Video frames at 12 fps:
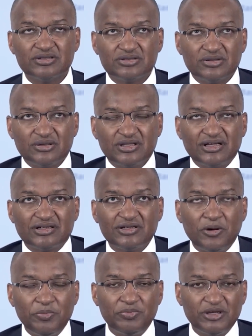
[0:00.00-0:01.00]
not that
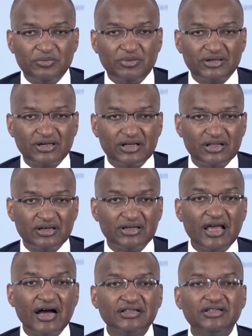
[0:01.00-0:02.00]
reopening, but rather
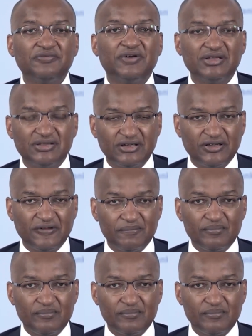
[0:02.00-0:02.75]
reactivating.